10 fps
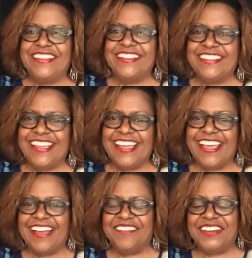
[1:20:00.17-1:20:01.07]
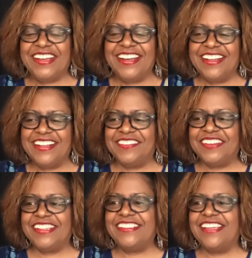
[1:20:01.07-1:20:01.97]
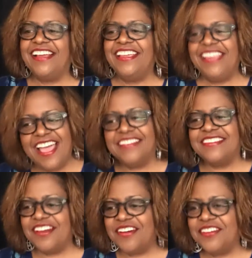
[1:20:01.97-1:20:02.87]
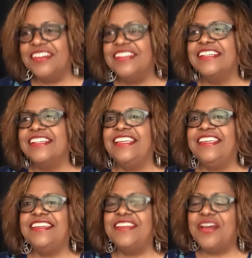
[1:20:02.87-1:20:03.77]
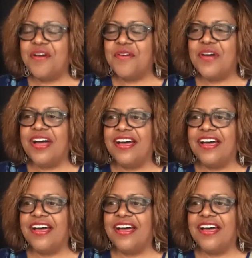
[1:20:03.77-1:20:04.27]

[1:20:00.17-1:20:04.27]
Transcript: Yeah. That but, but uh, yeah, so, you know, uh,